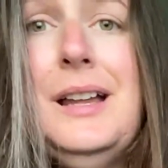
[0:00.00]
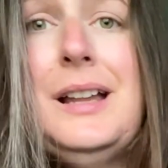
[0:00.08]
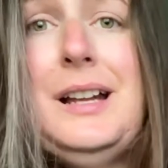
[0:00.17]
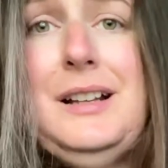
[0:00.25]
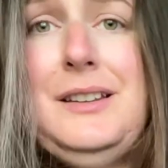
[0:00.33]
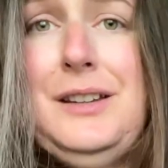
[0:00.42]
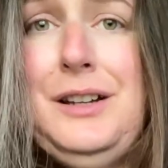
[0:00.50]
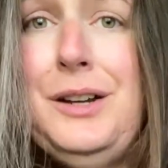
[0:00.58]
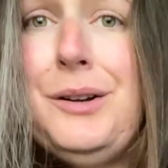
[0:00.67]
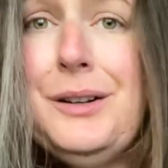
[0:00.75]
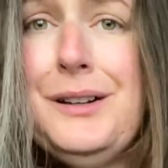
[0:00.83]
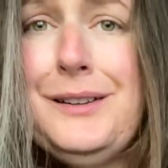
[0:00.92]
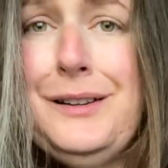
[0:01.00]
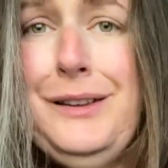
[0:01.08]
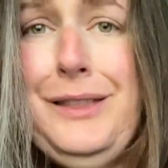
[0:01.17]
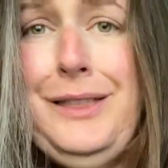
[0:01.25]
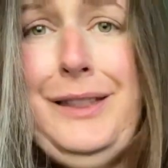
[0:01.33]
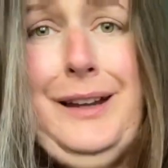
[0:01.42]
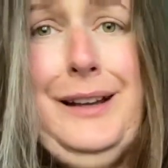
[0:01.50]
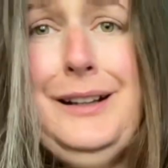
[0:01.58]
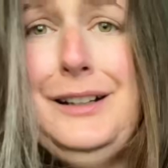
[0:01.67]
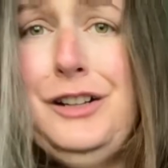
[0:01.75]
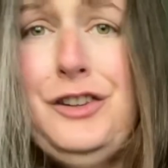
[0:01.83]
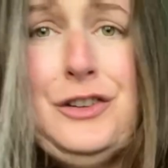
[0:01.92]
like, it's the cutest little thing,
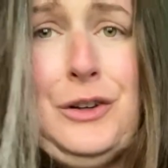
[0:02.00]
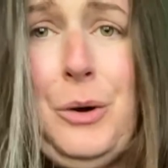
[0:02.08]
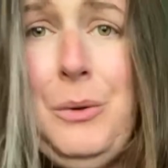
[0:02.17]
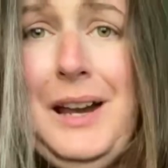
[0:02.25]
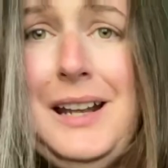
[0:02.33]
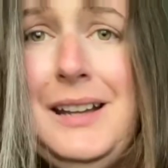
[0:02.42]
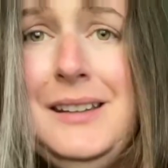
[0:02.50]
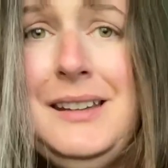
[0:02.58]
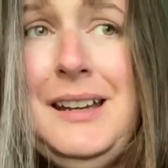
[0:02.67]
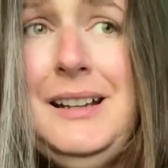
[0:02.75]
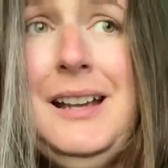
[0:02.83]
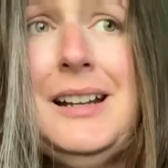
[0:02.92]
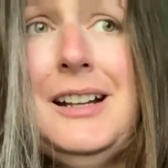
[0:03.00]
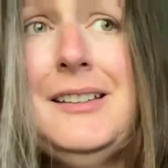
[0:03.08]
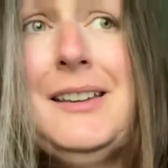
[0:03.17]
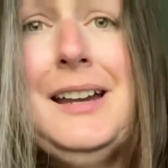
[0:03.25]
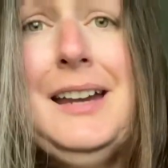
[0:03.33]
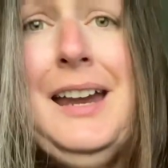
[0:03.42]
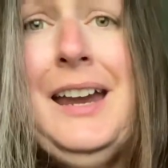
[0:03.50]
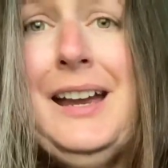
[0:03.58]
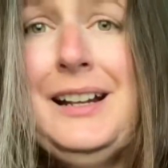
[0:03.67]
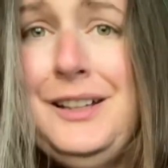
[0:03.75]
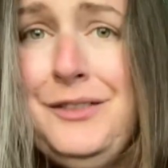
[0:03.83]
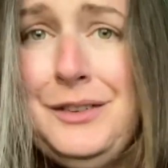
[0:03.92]
and it's so innocent, and it's like,
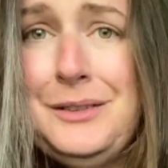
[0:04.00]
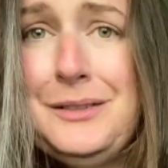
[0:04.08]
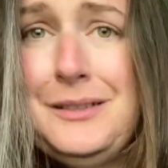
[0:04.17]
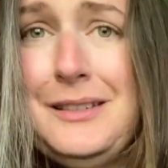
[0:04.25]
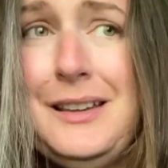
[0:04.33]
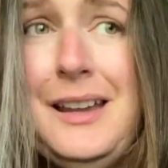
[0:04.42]
can't even.